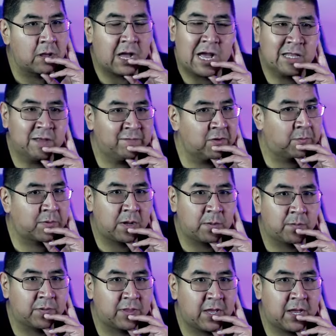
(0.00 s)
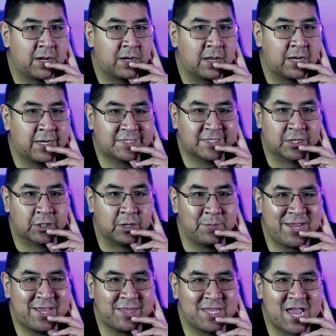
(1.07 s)
I'll have no problem with that. And it's going to
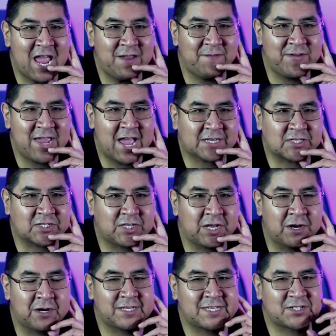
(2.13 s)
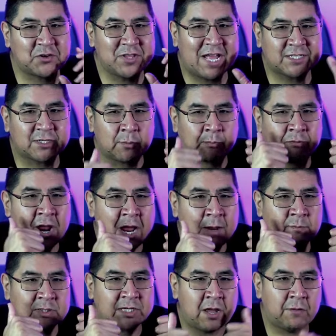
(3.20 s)
be in the A V X theater. So that's the
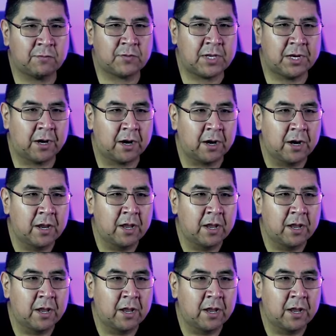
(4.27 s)
Prime Sound Theater.